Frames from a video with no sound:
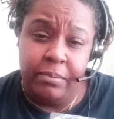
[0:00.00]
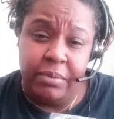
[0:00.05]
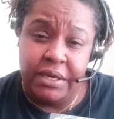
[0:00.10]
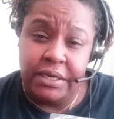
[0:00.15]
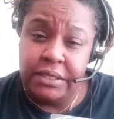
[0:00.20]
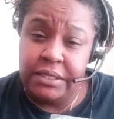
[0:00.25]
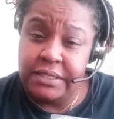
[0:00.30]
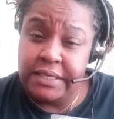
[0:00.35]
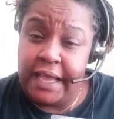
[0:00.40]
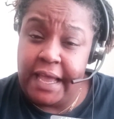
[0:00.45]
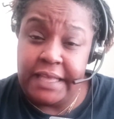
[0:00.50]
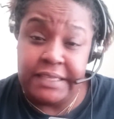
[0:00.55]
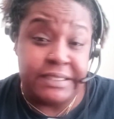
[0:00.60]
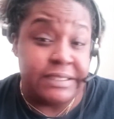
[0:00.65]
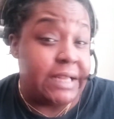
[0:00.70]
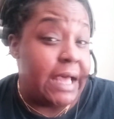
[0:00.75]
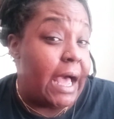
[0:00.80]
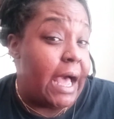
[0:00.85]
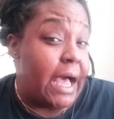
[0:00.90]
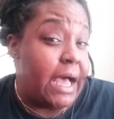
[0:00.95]
but it has
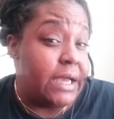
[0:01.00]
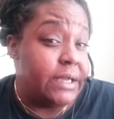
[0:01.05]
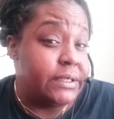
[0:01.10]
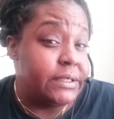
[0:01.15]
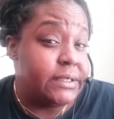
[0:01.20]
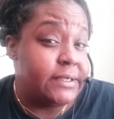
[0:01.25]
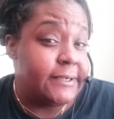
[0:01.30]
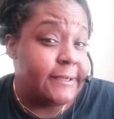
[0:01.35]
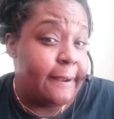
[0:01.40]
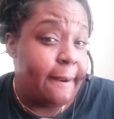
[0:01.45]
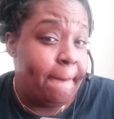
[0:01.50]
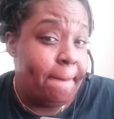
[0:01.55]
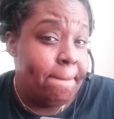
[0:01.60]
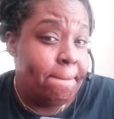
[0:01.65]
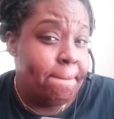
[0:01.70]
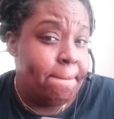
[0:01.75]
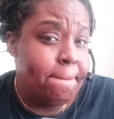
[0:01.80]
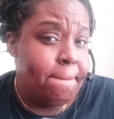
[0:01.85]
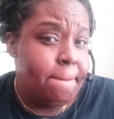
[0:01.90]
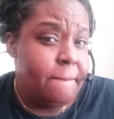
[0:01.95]
not.
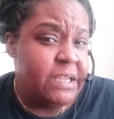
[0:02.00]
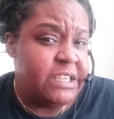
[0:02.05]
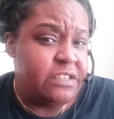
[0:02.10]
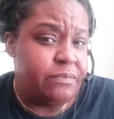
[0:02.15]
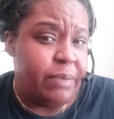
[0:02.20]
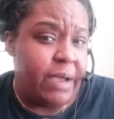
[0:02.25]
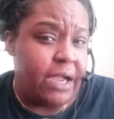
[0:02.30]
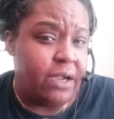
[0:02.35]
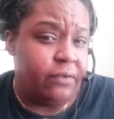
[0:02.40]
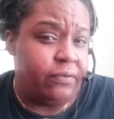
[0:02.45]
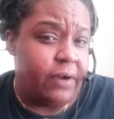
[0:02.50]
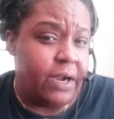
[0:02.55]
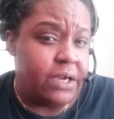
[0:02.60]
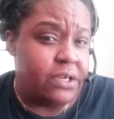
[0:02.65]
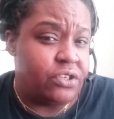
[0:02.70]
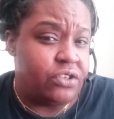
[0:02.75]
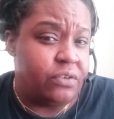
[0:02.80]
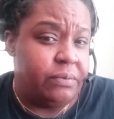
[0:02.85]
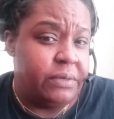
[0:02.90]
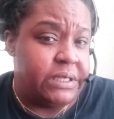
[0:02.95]
It's
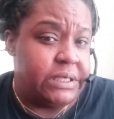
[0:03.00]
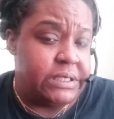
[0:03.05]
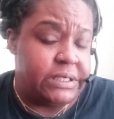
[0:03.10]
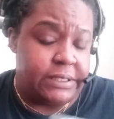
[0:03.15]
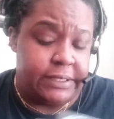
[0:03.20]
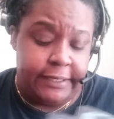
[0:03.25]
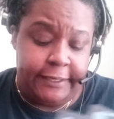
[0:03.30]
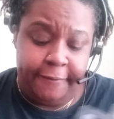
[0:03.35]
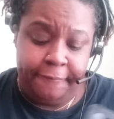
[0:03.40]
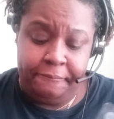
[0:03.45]
backfired tremendously.